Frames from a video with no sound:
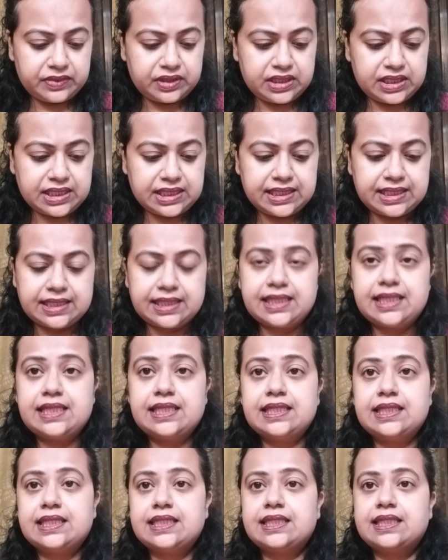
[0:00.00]
This
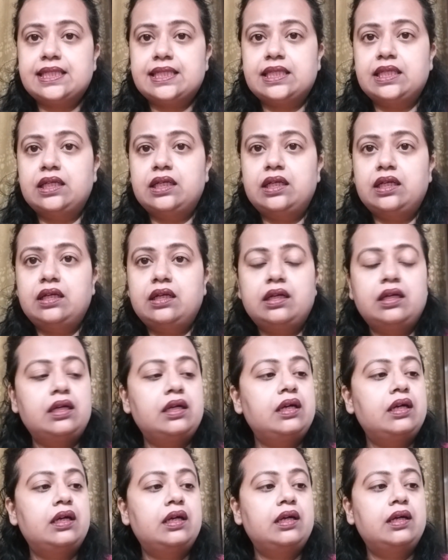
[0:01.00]
is
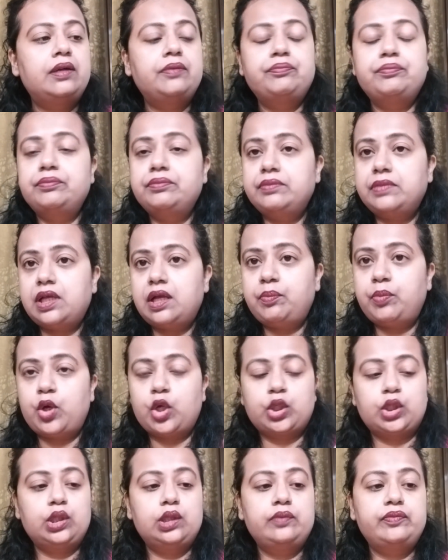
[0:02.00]
a
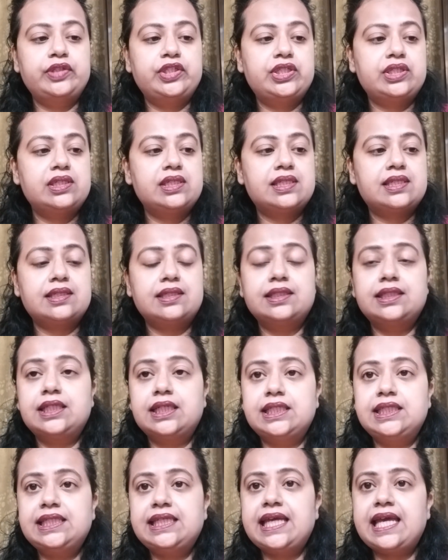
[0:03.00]
bottle which is
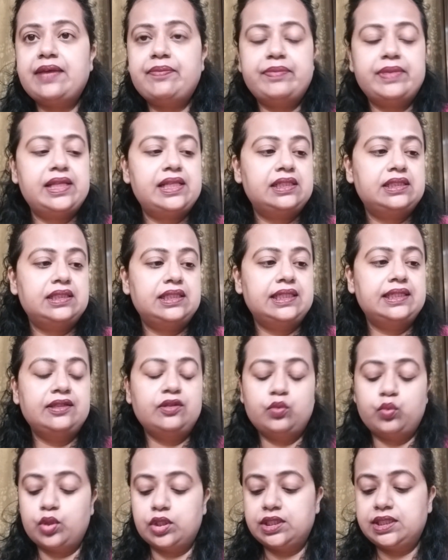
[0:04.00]
30 ml in
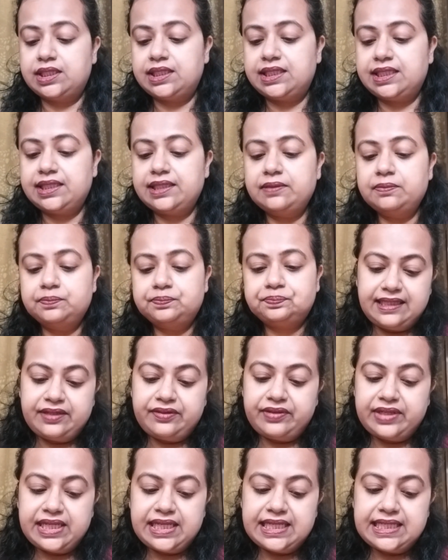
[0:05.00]
quantity.
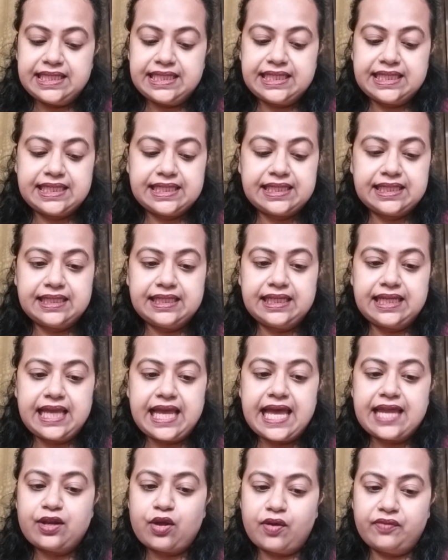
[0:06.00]
There is
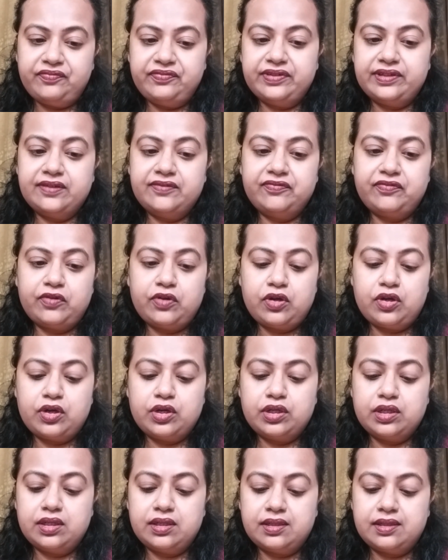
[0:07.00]
an offer
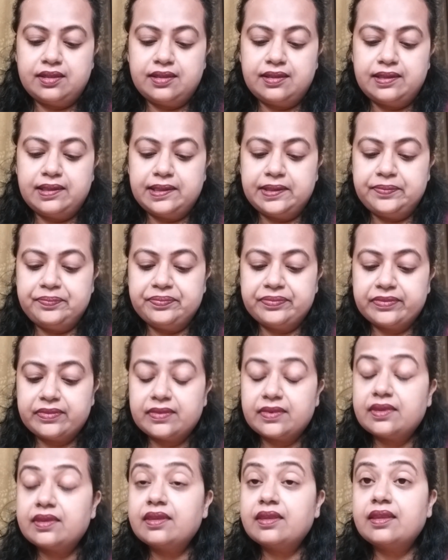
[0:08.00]
for
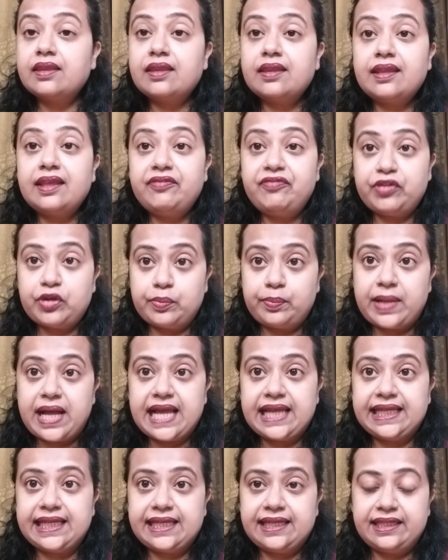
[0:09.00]
if you're
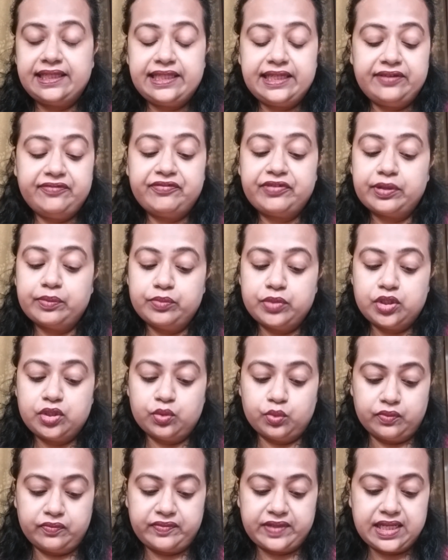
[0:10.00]
buying anything from
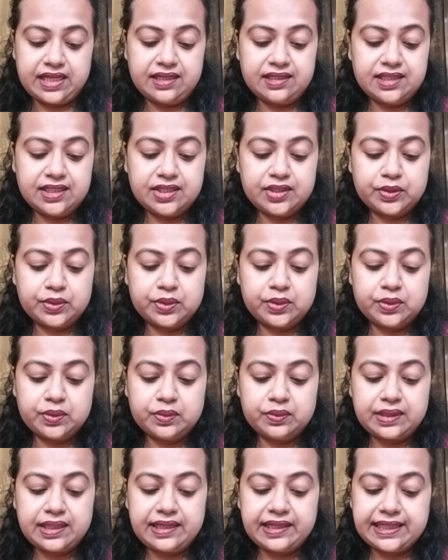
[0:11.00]
Sova.
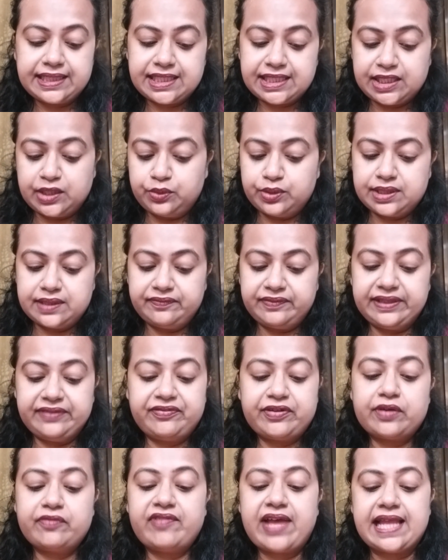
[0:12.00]
So exclusively
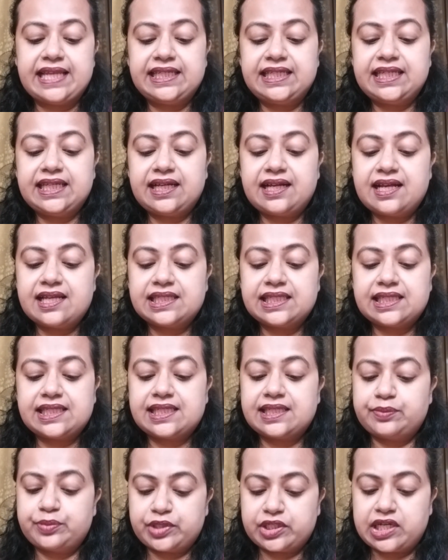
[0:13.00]
for Vanitycask
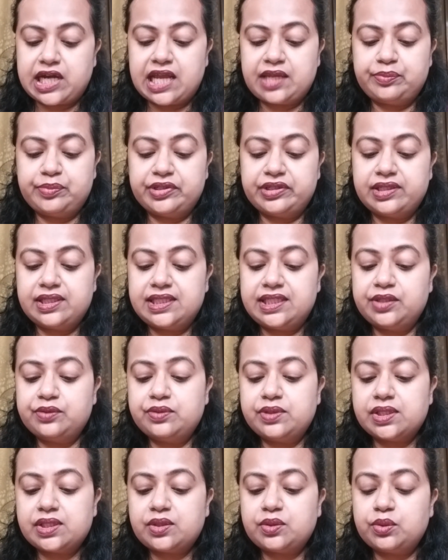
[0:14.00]
subscribers,
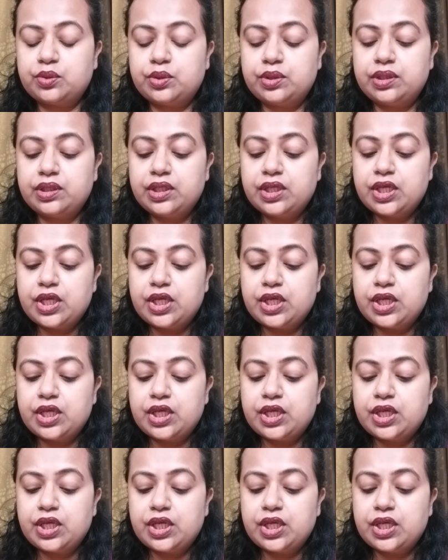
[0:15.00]
use code